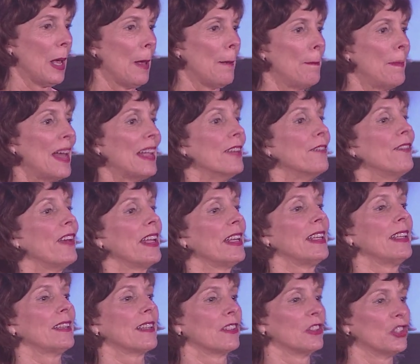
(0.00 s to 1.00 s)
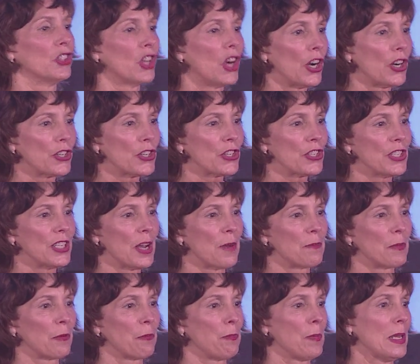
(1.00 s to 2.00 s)
benefiting the largest
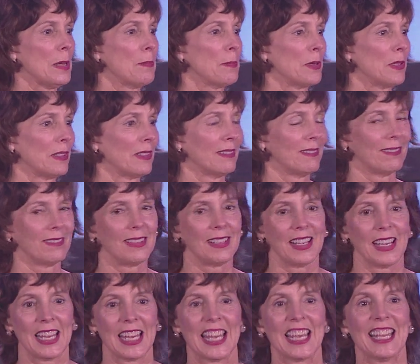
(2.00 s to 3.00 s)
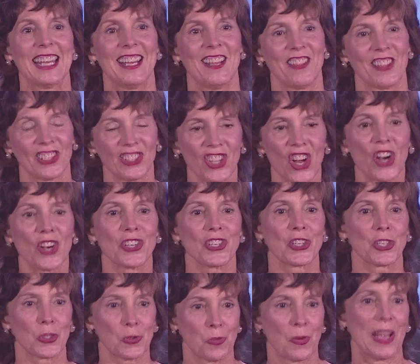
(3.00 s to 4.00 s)
number of people in the
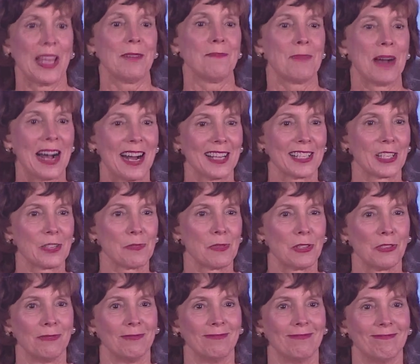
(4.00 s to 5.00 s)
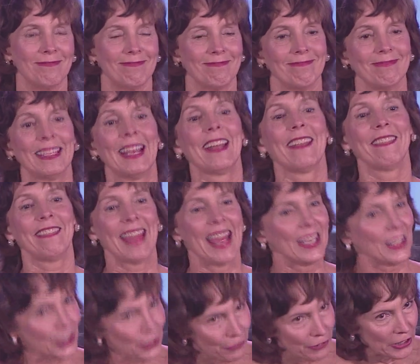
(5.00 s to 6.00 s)
largest way possible.
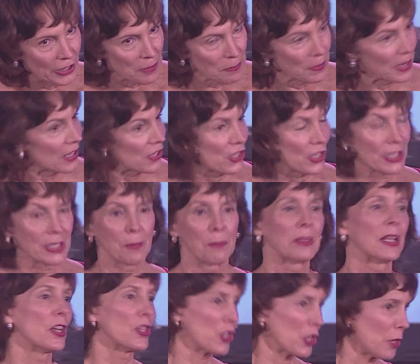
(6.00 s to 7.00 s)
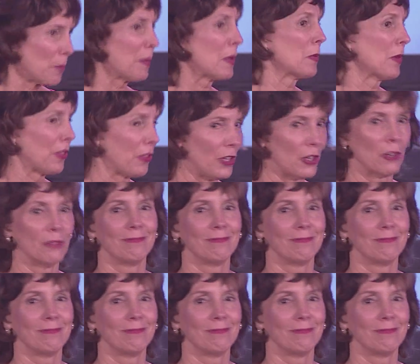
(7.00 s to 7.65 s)
Thank you very much. It's a pleasure to be with you.